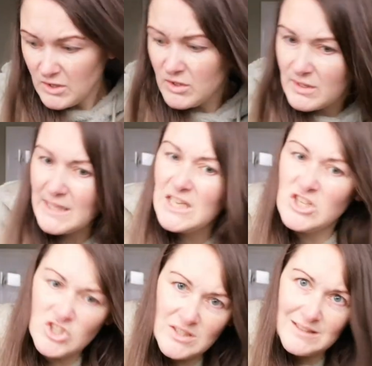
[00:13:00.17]
The
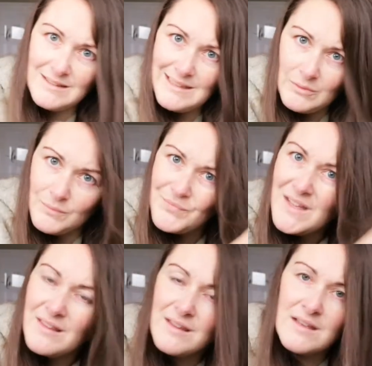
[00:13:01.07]
occasional
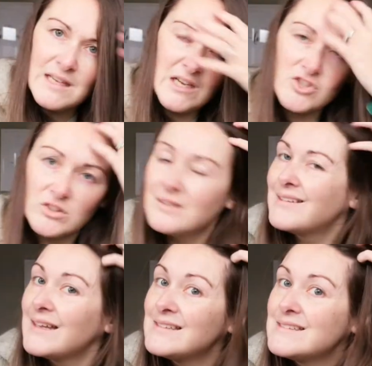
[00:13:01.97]

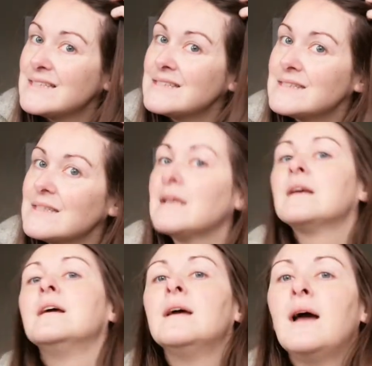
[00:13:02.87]
like Disney.